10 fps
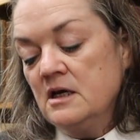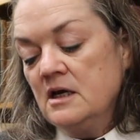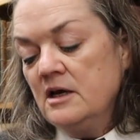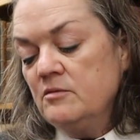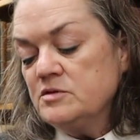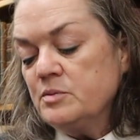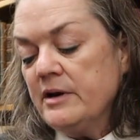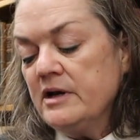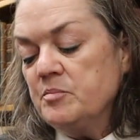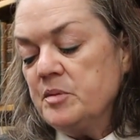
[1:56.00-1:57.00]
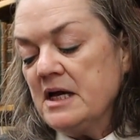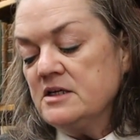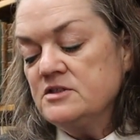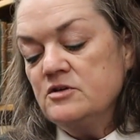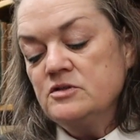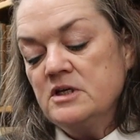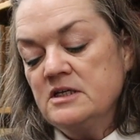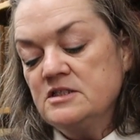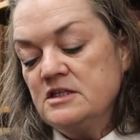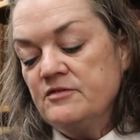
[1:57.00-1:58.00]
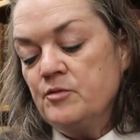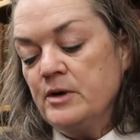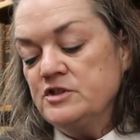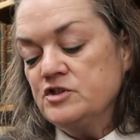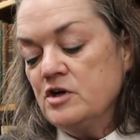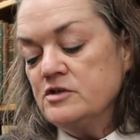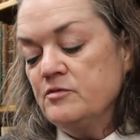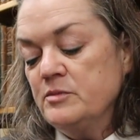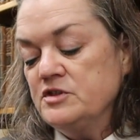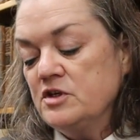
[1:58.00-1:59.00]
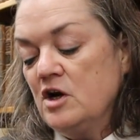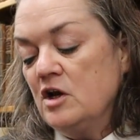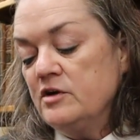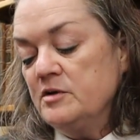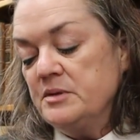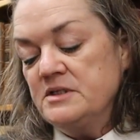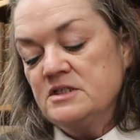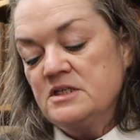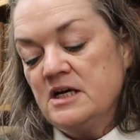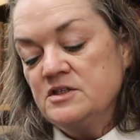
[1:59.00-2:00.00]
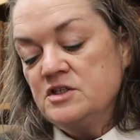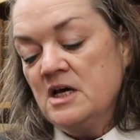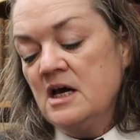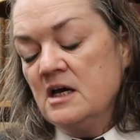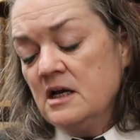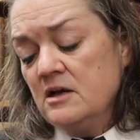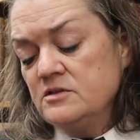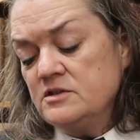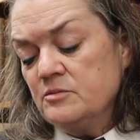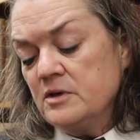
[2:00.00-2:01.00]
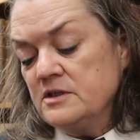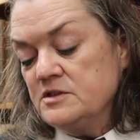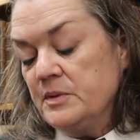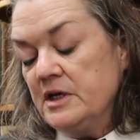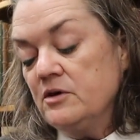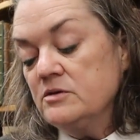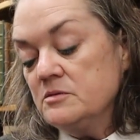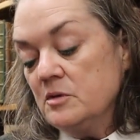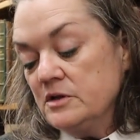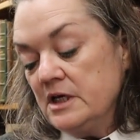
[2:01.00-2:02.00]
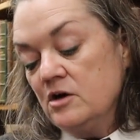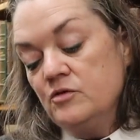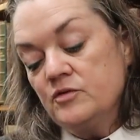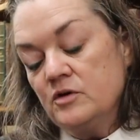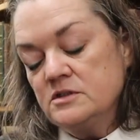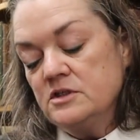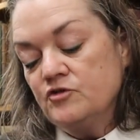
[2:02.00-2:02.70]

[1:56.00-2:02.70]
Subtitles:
He was wearing a black suit and a stiff white shirt from which the collar had been detached, clothes that were conspicuous among the overalls and